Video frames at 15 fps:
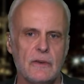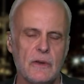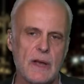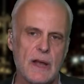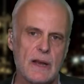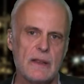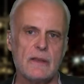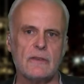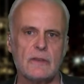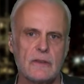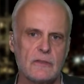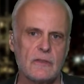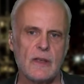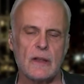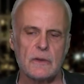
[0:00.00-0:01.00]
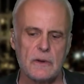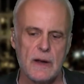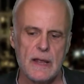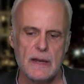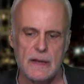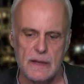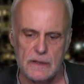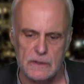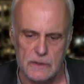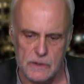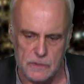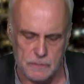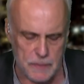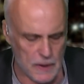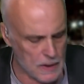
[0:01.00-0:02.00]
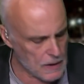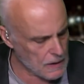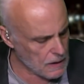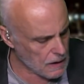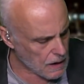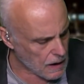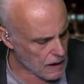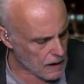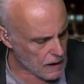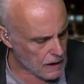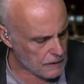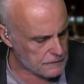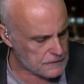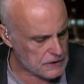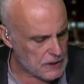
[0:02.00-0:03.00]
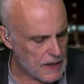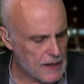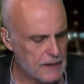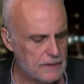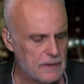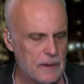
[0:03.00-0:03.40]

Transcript: You in this accelerating loop of change.